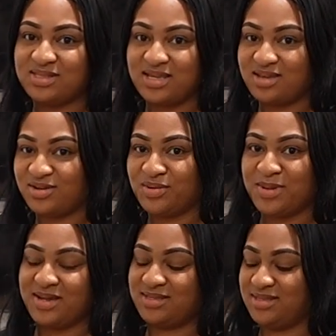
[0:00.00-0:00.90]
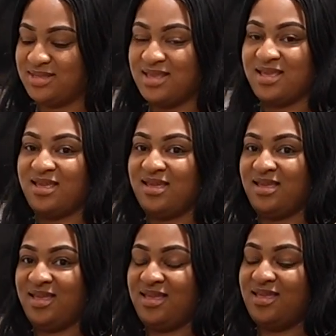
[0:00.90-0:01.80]
taken out the box.
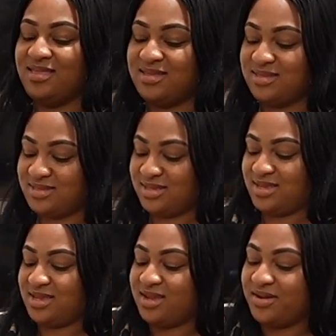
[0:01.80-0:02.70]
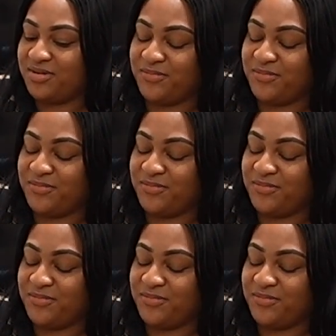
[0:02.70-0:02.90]
This is it here.